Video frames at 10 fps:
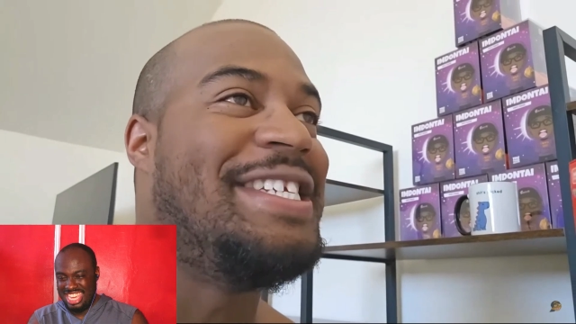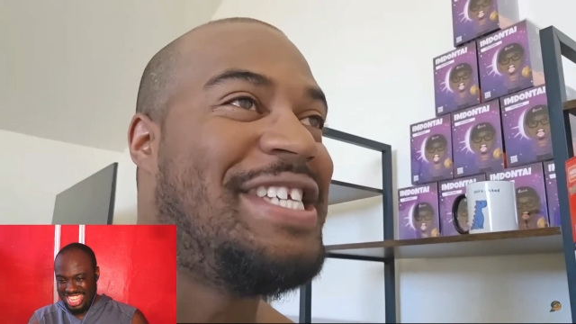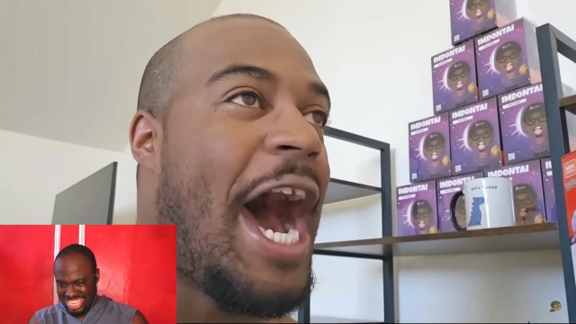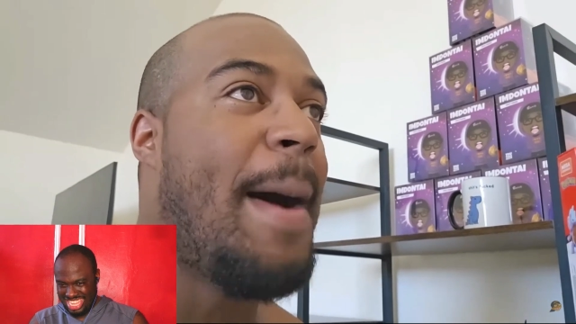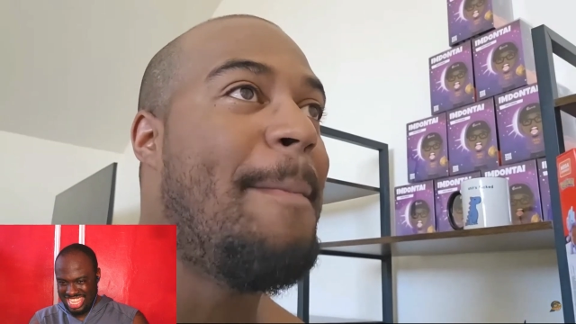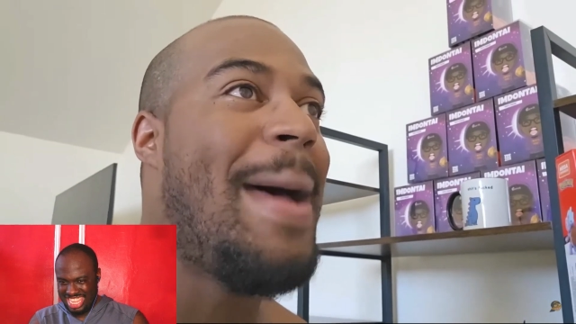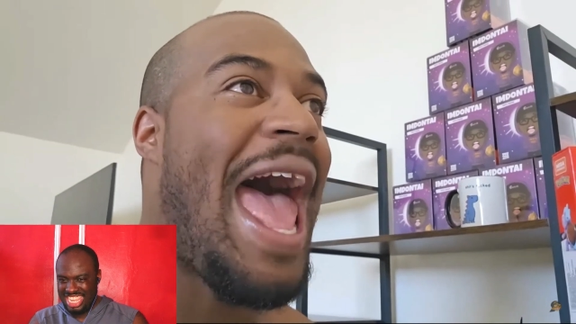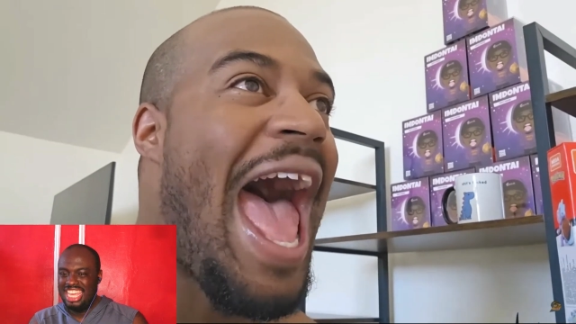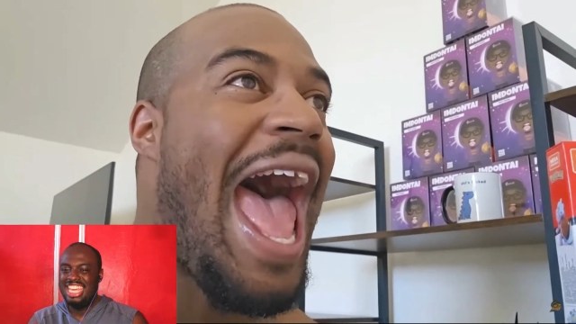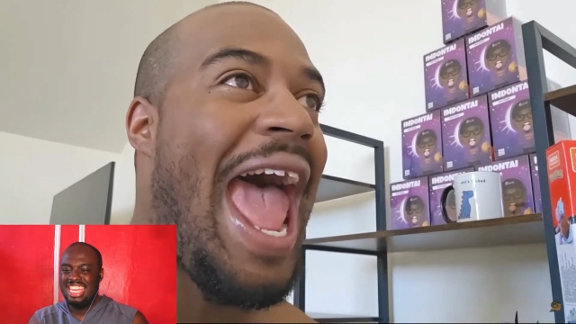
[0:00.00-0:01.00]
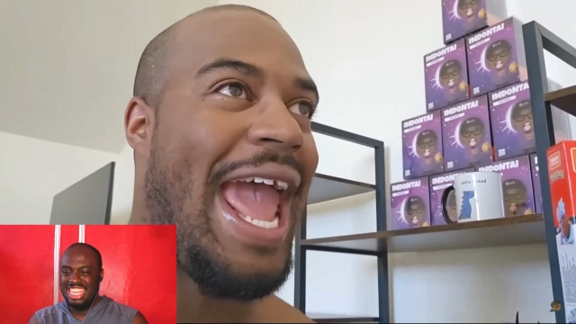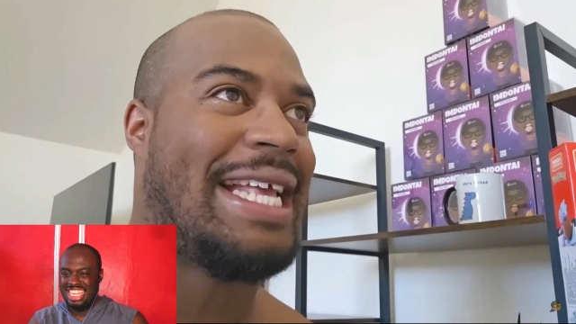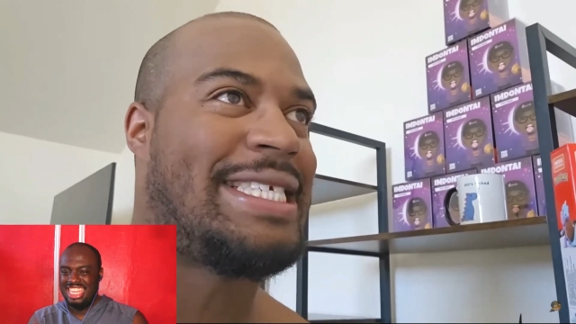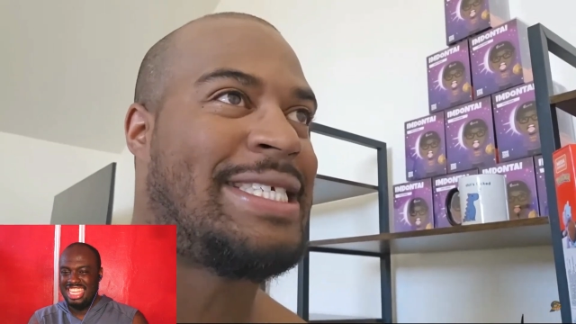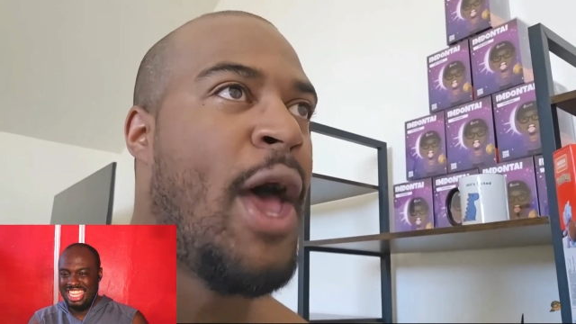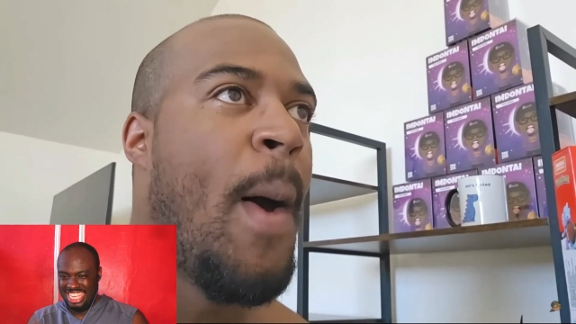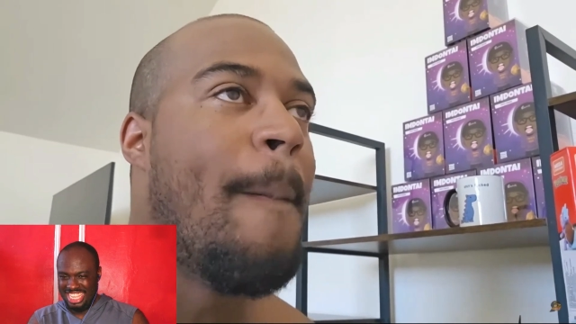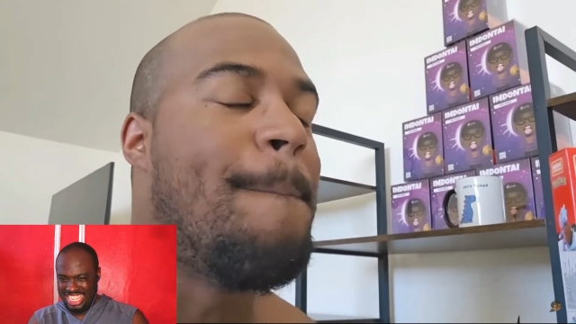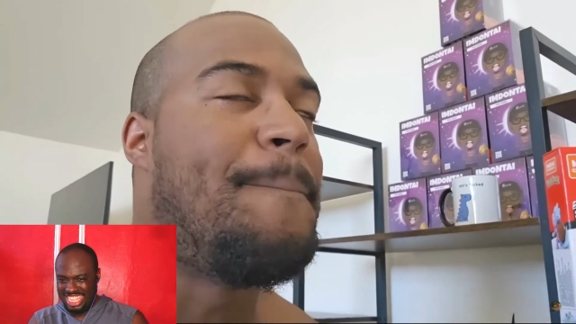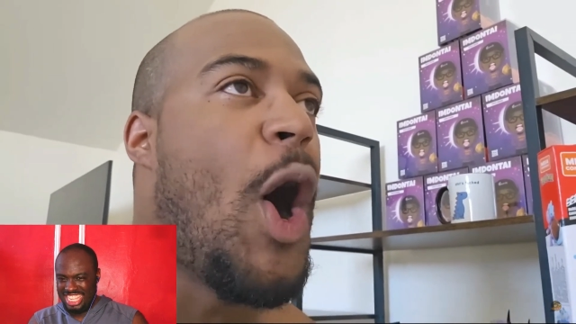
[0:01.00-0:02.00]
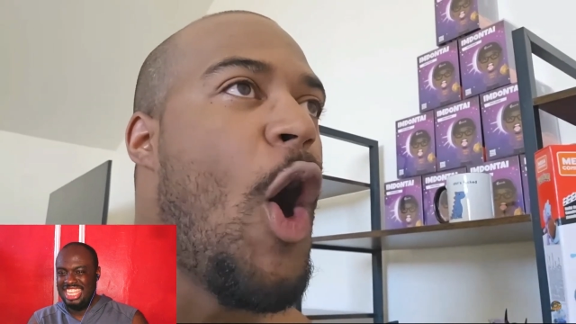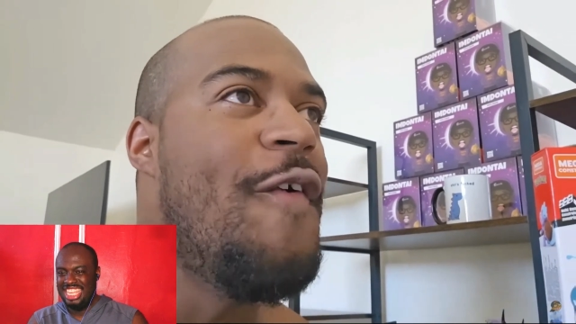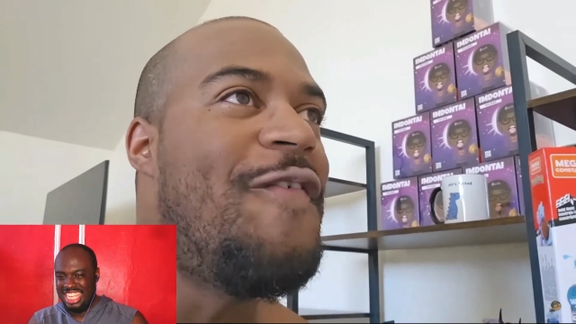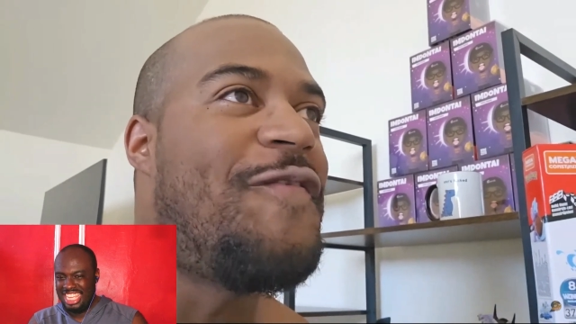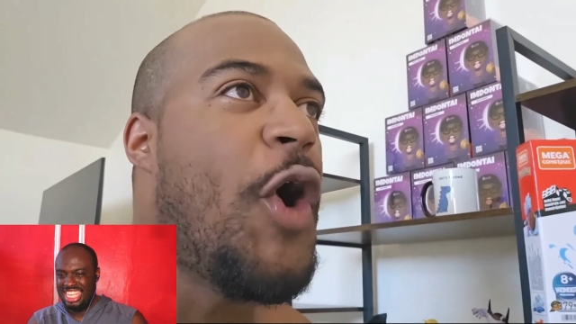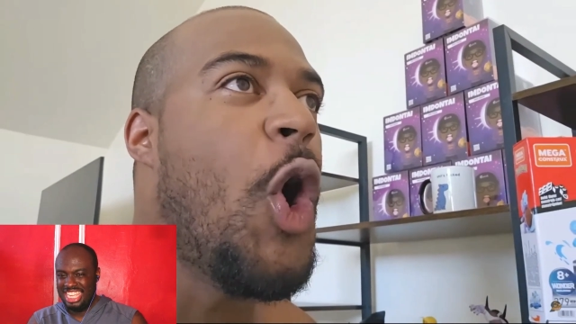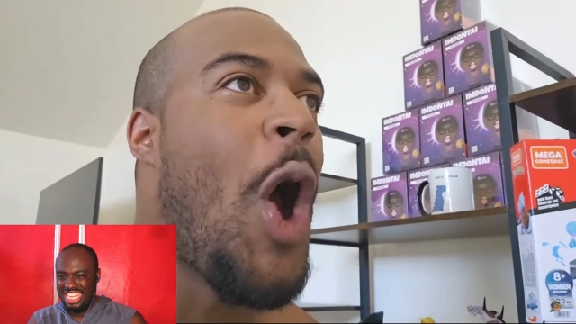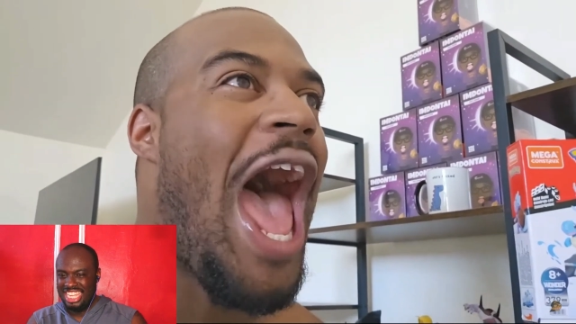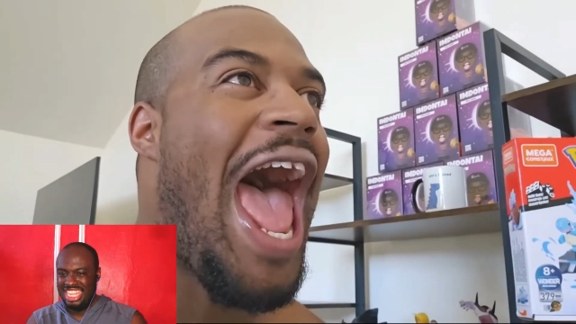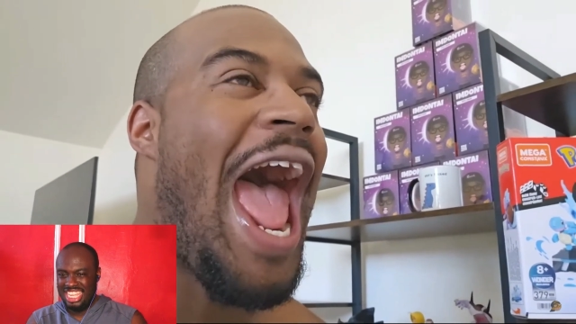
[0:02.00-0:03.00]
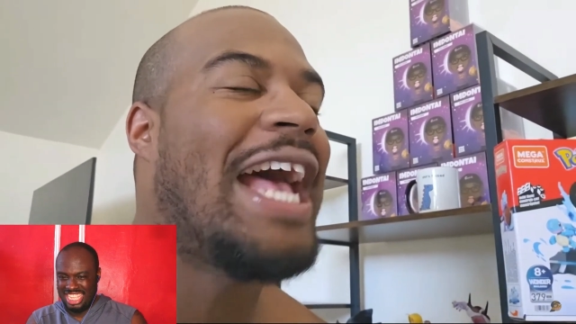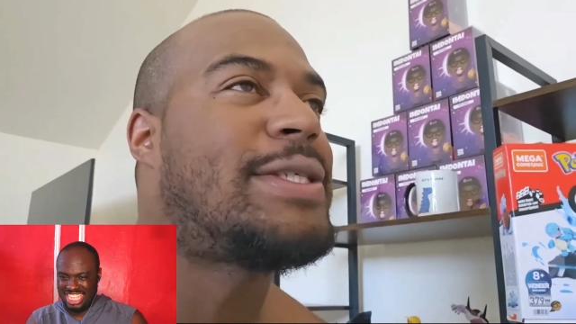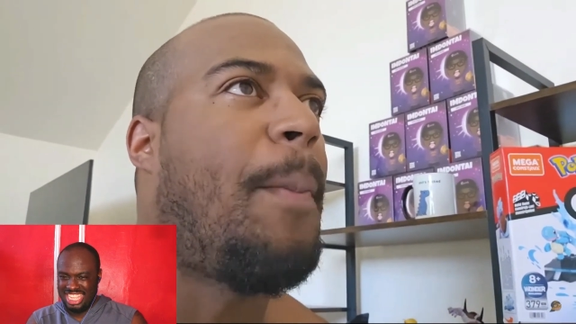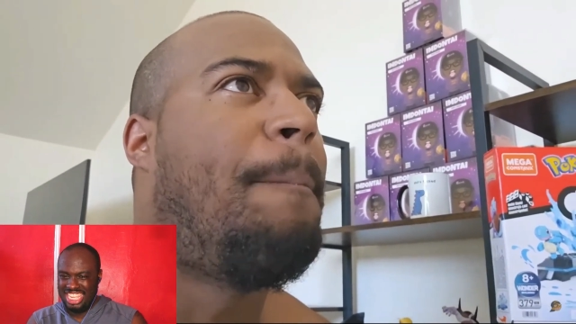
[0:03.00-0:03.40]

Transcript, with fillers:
Speaker 1: dumb ass, boo foo ass